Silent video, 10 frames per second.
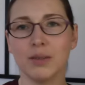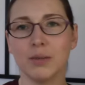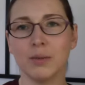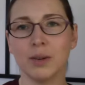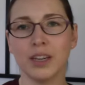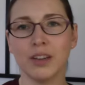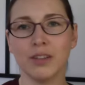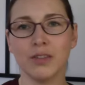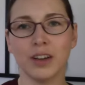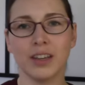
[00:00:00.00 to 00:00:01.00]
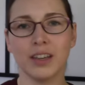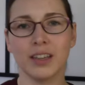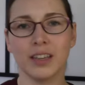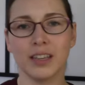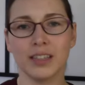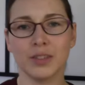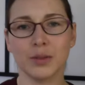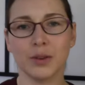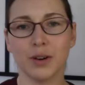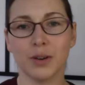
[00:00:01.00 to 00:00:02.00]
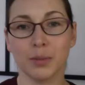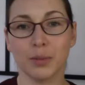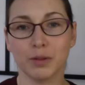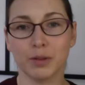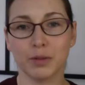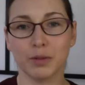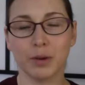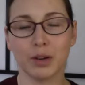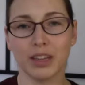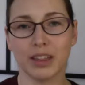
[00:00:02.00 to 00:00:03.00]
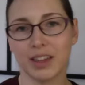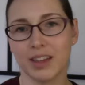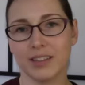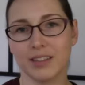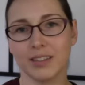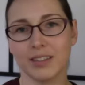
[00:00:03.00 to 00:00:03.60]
what do you find is or are the most rewarding things